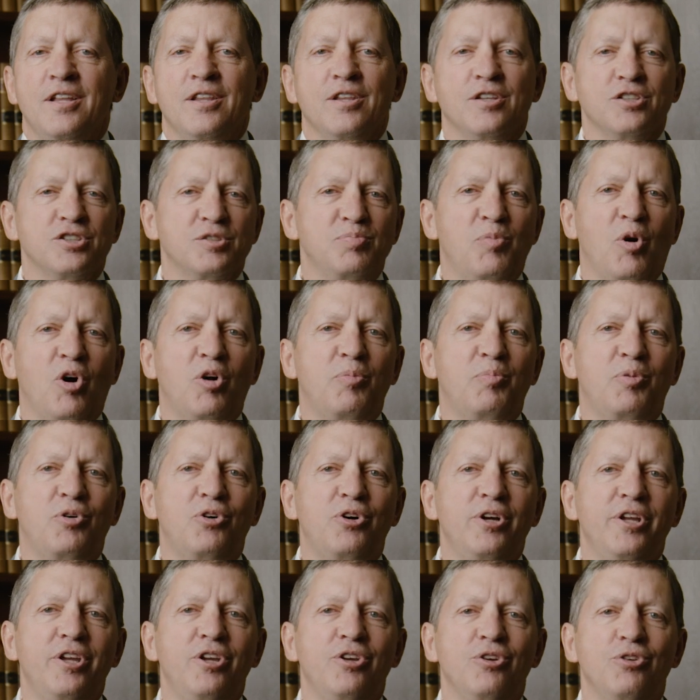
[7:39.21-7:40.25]
The small
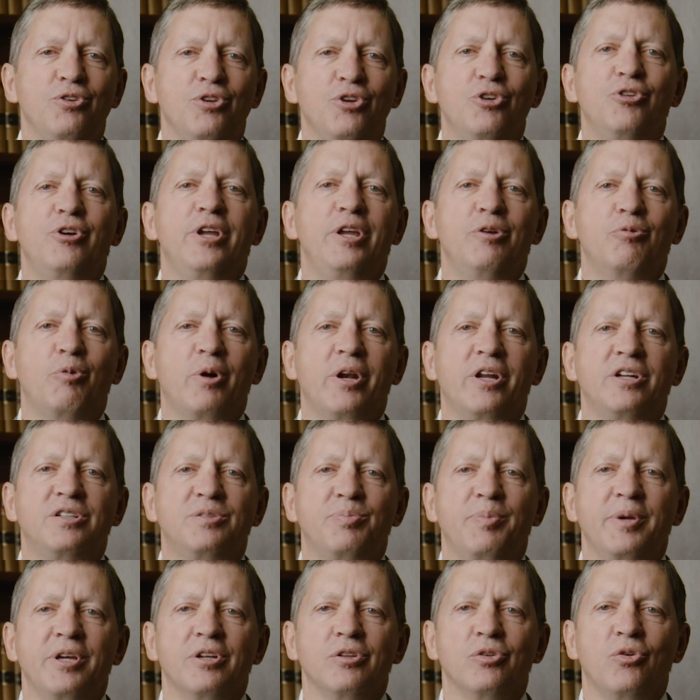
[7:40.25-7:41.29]
boy who knew he wanted
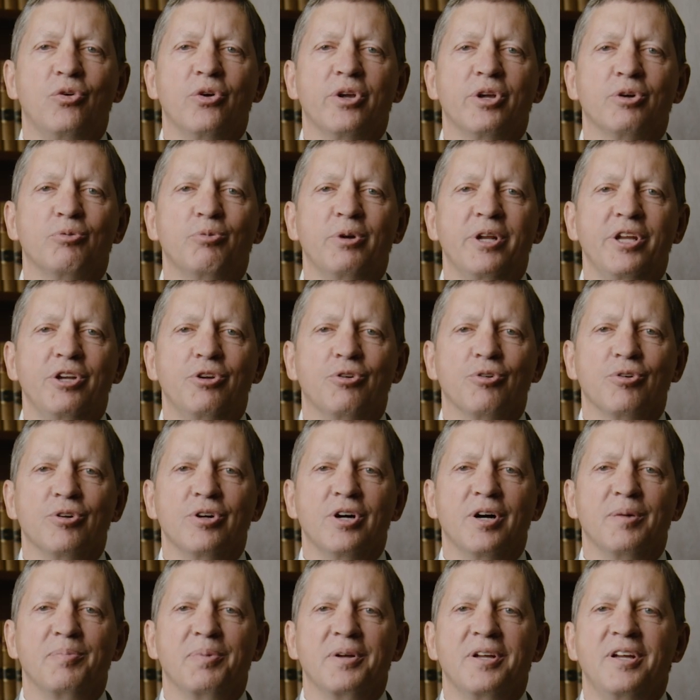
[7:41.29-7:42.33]
to be a lawyer when he grew
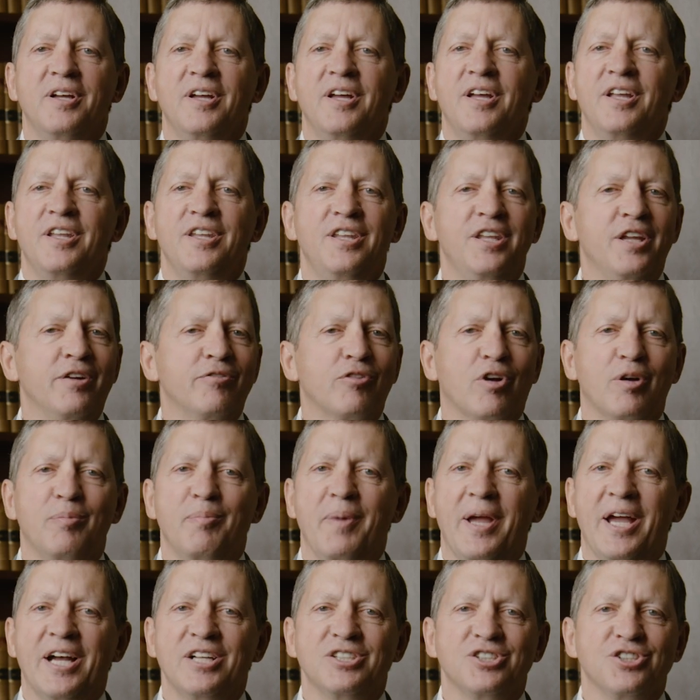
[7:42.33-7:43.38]
up never
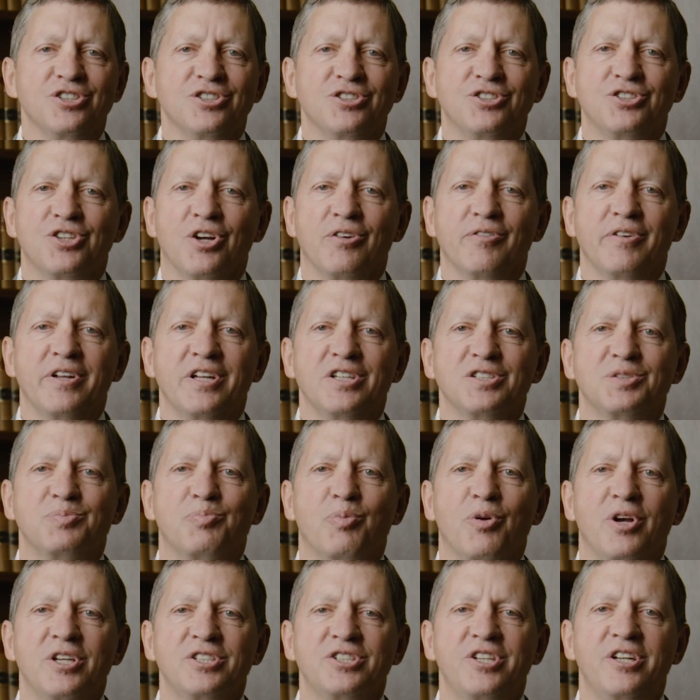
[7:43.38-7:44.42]
imagined serving as
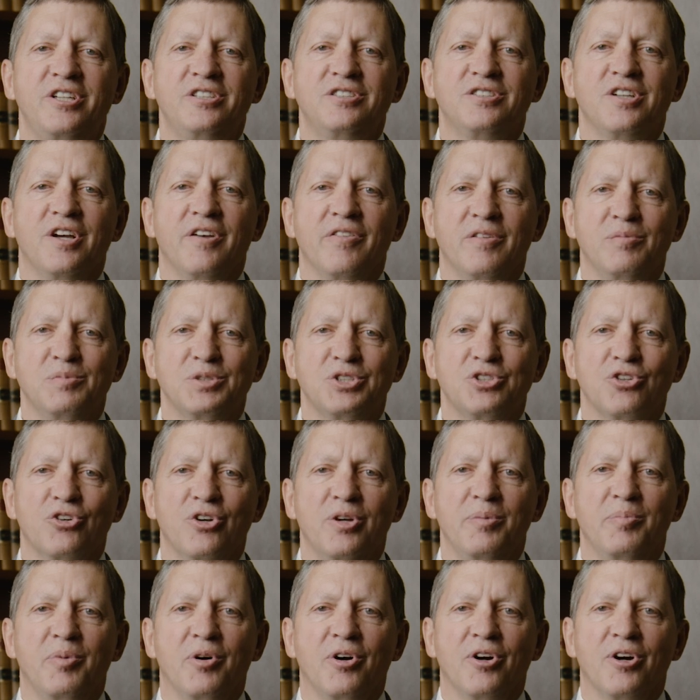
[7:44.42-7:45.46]
president of the
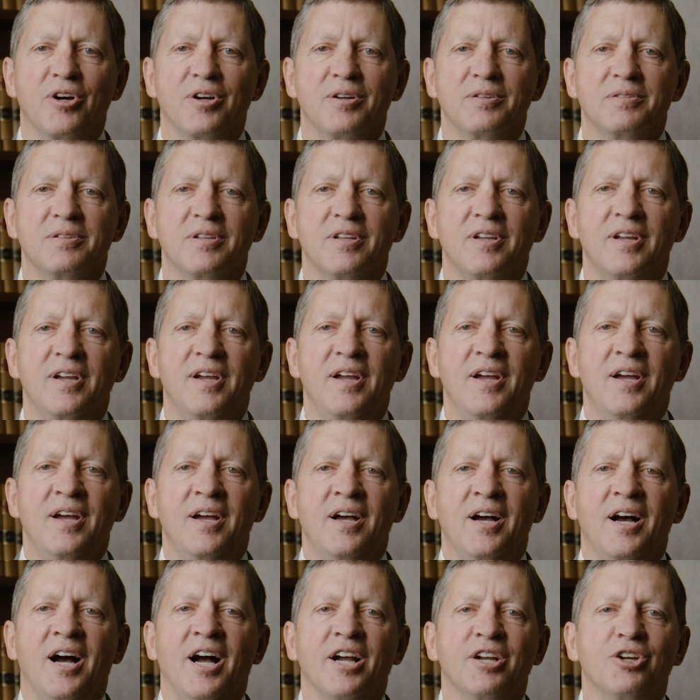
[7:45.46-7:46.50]
Missouri Bar.
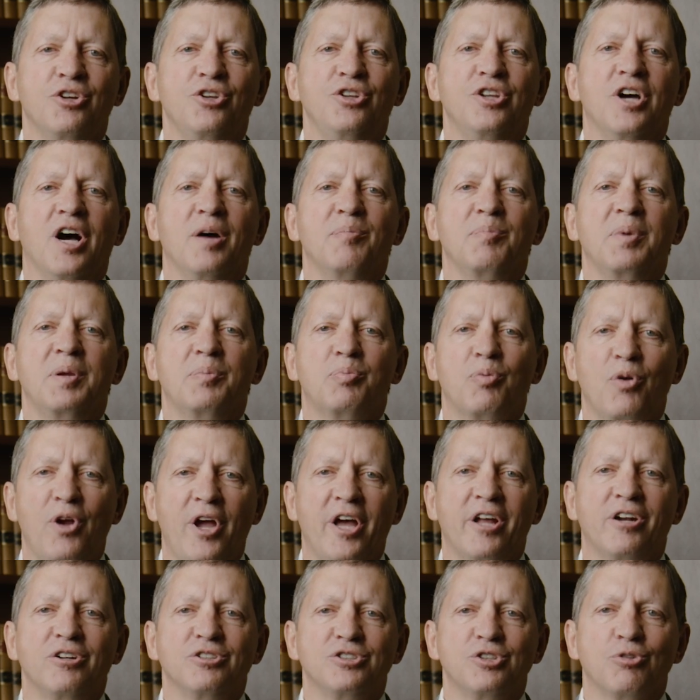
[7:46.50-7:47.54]
I could not be
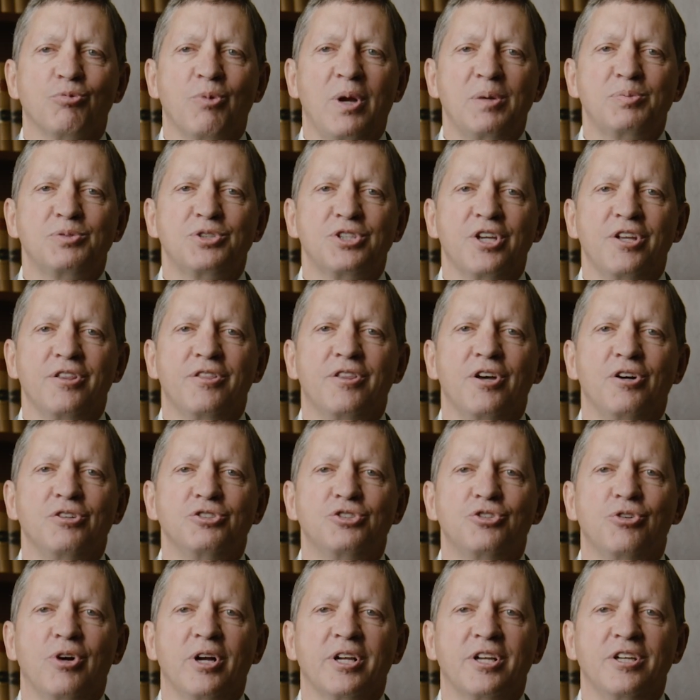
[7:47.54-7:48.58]
prouder to represent
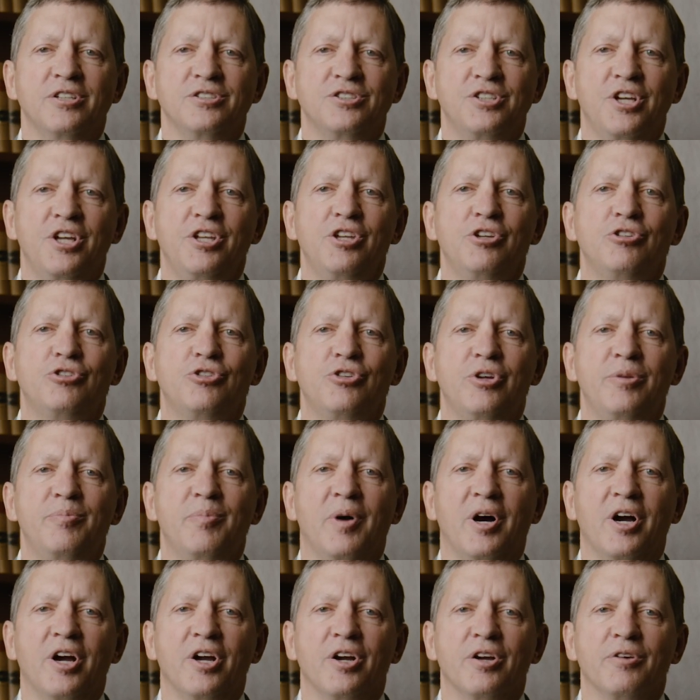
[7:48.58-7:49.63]
those who I continue to
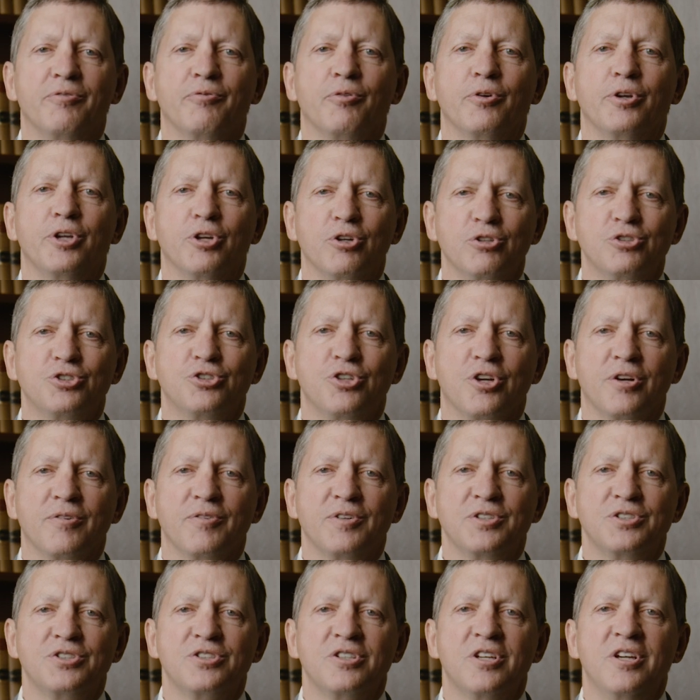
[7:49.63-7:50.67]
admire for your
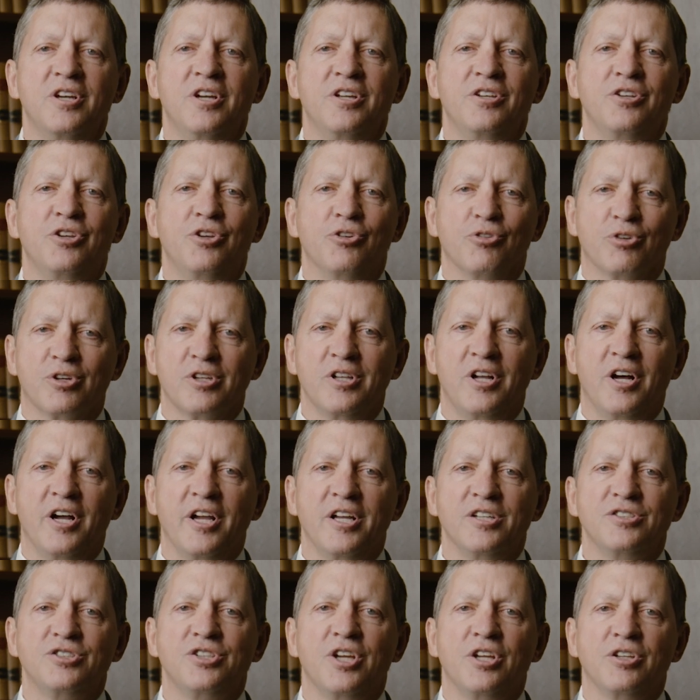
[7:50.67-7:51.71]
service to your
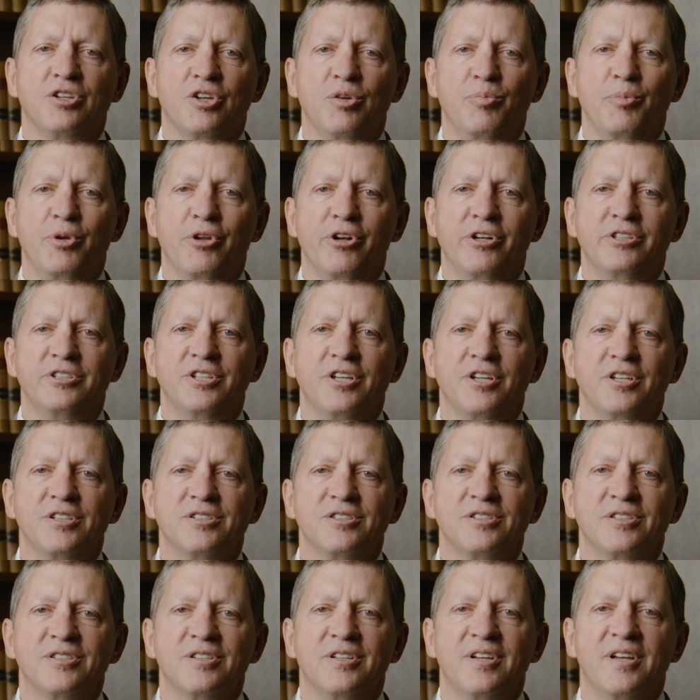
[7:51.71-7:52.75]
clients and
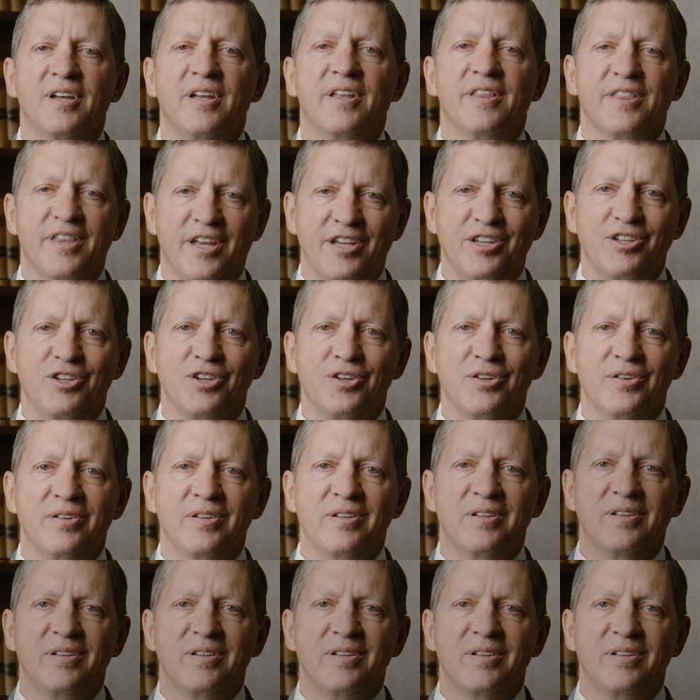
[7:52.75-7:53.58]
communities. Thank you.